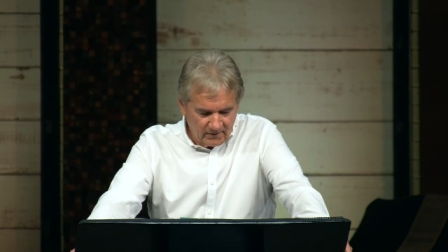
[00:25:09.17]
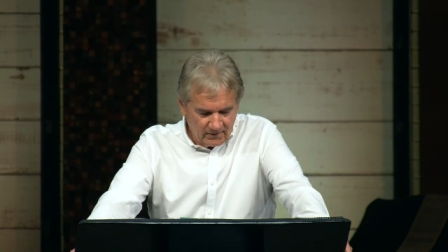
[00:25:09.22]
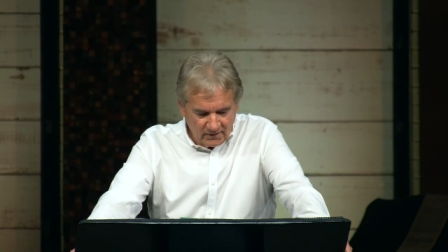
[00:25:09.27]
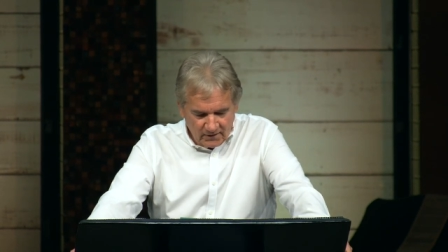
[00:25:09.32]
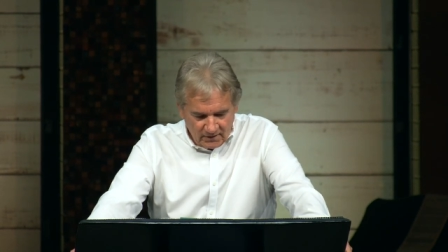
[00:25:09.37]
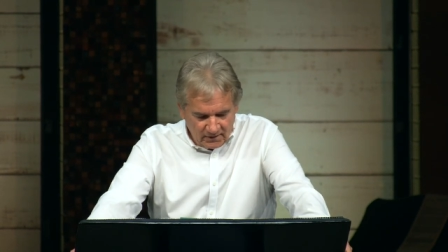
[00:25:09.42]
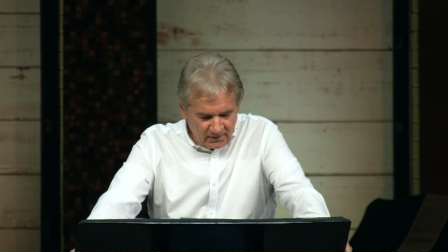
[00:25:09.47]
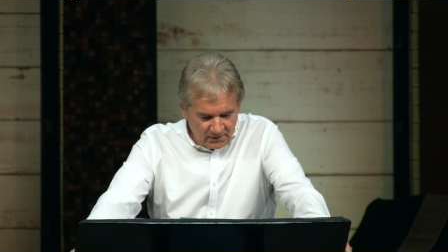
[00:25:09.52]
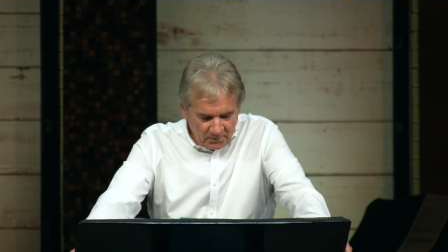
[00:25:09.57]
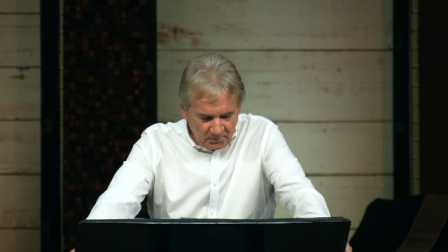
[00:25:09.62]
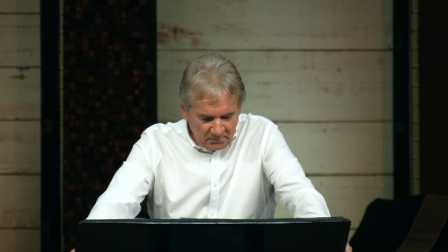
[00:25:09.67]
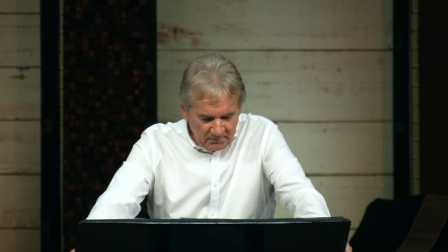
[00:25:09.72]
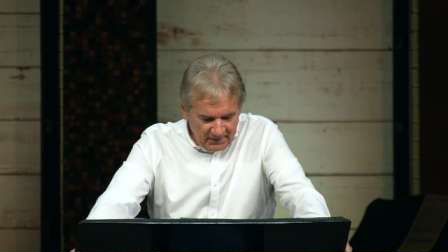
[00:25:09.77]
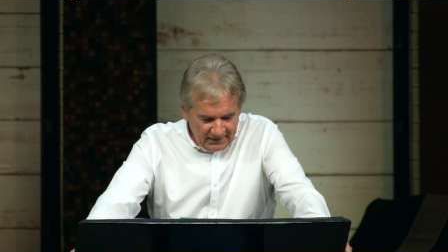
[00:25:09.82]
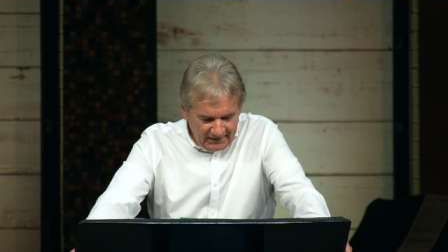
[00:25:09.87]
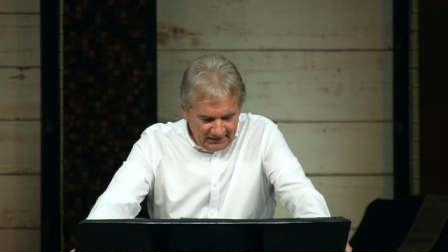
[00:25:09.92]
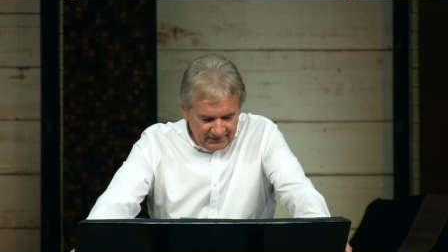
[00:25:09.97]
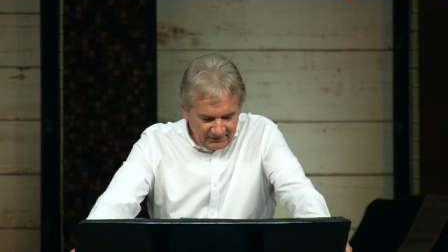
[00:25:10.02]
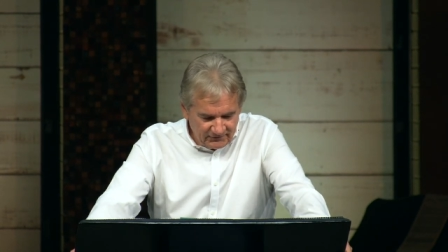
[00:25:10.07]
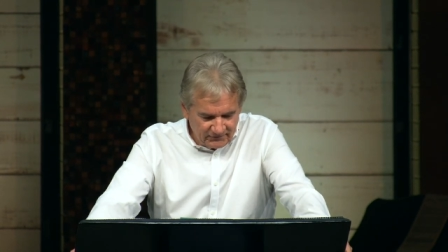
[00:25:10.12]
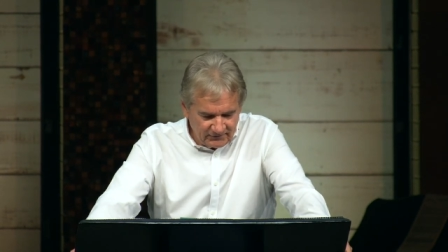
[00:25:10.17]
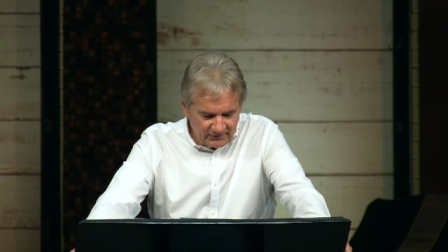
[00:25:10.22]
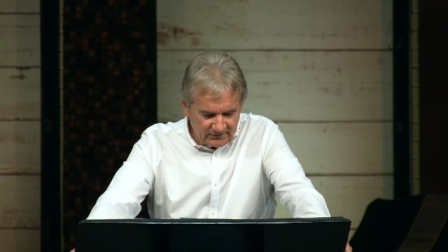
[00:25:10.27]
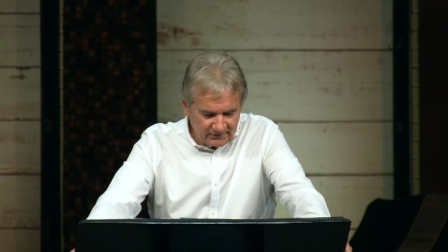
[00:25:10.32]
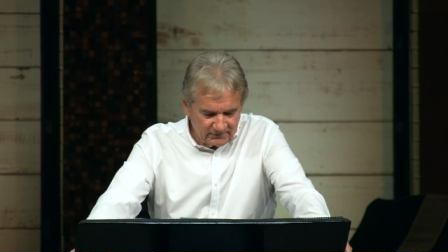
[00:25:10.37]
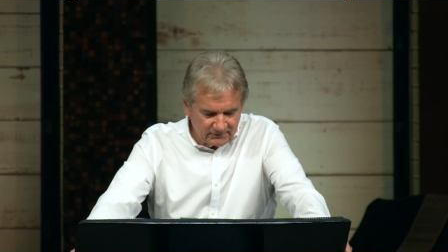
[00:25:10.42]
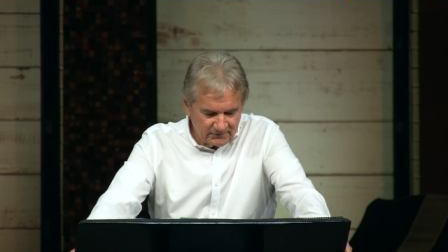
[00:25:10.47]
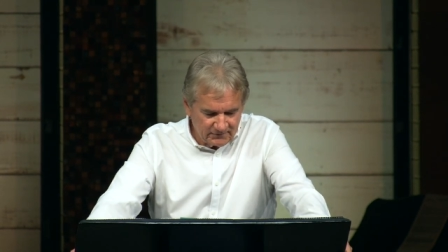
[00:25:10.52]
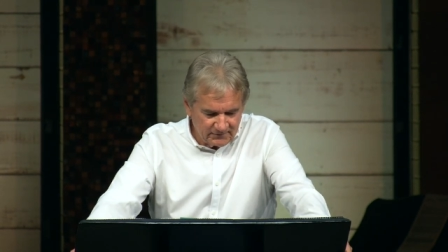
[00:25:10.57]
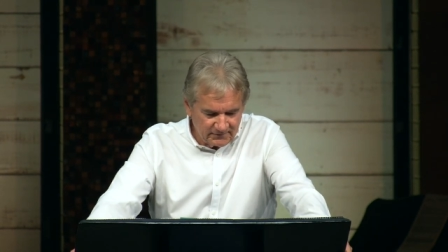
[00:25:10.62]
Uh, an
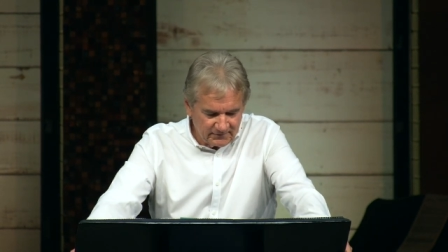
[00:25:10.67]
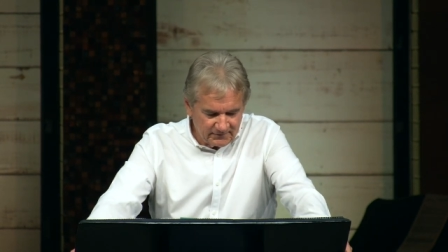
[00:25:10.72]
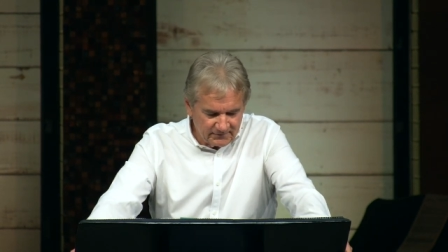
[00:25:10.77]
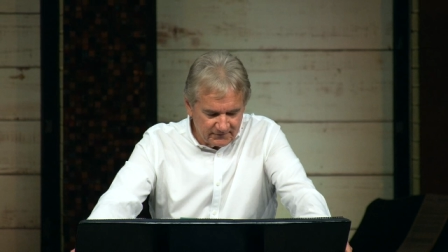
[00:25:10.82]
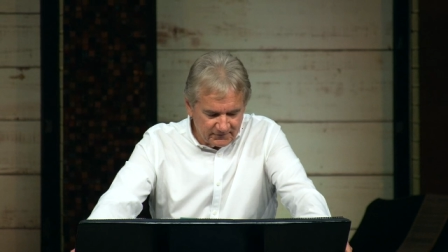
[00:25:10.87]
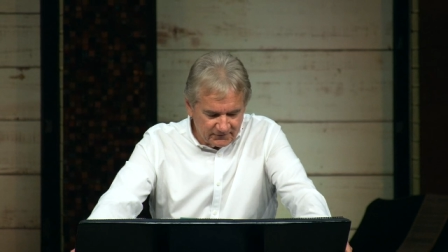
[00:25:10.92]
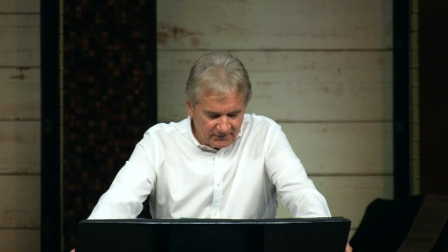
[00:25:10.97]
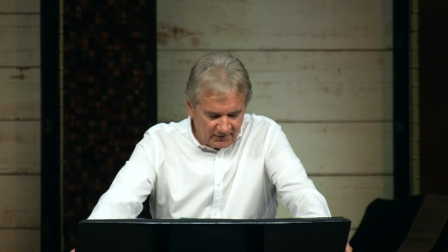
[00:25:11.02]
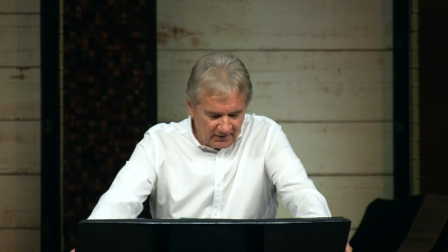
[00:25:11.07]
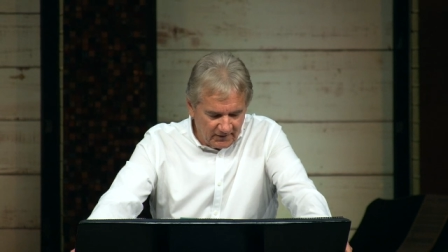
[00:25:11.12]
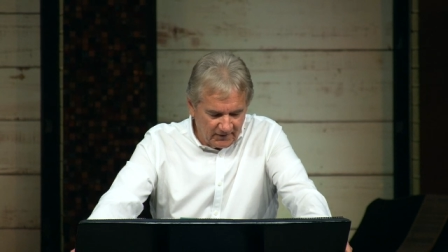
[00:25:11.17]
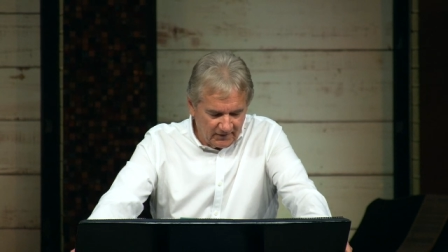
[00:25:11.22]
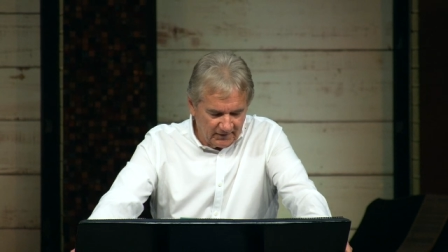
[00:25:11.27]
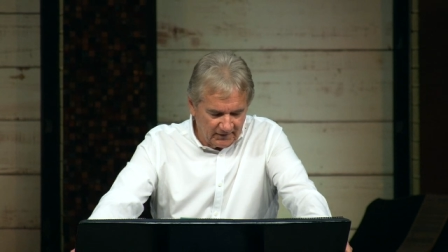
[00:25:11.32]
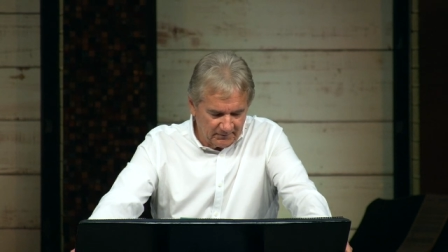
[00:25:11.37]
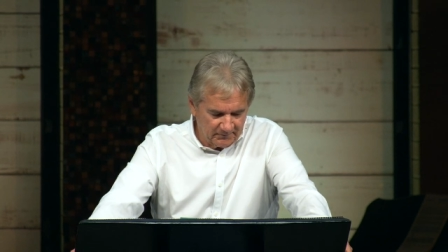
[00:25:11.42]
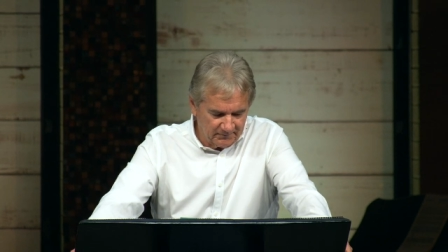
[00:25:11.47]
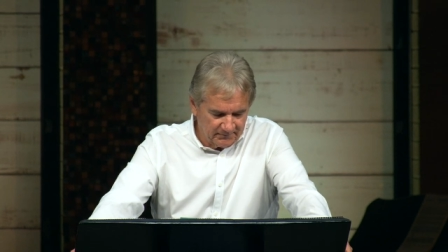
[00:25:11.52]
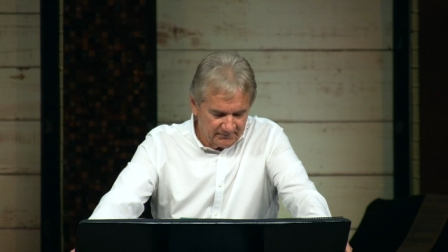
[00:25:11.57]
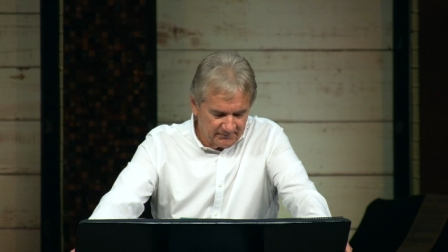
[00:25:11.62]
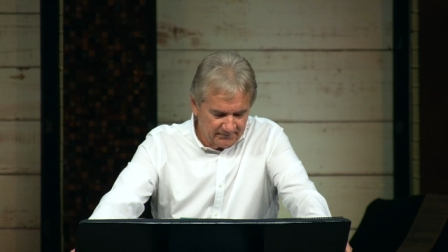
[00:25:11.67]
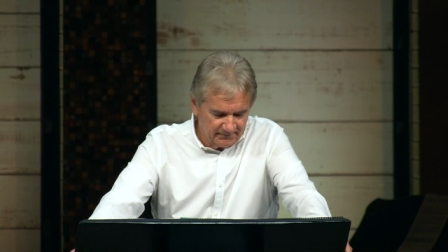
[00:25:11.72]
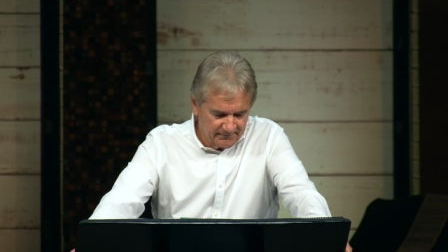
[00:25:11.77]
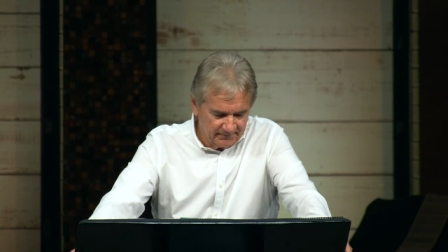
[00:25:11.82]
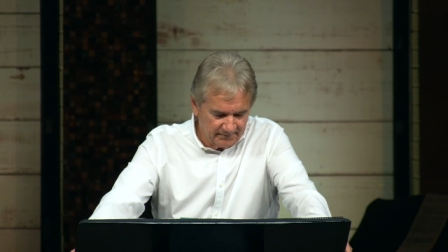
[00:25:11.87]
amazing time.